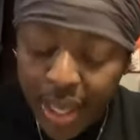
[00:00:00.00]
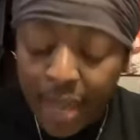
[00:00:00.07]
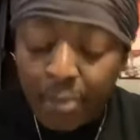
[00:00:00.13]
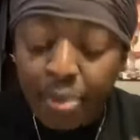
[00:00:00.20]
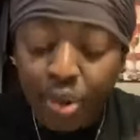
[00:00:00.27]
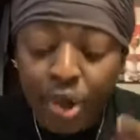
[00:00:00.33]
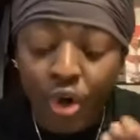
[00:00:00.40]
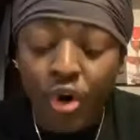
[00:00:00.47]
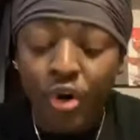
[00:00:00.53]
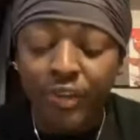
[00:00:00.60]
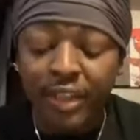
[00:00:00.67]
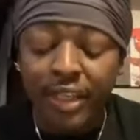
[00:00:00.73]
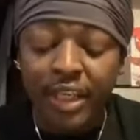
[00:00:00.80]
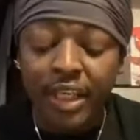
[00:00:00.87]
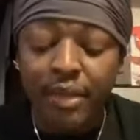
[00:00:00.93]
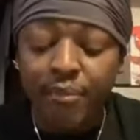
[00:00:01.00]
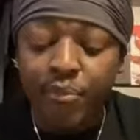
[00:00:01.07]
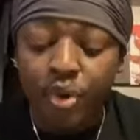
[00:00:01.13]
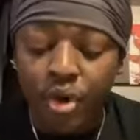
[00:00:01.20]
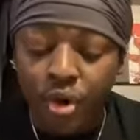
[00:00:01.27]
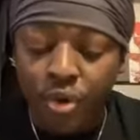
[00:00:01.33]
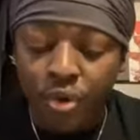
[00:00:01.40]
and put on the
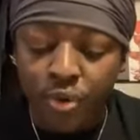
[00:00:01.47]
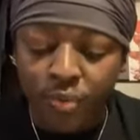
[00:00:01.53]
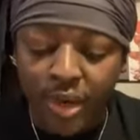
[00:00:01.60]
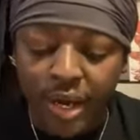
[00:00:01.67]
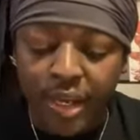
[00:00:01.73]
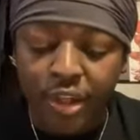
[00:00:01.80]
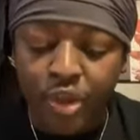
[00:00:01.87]
immortal, right?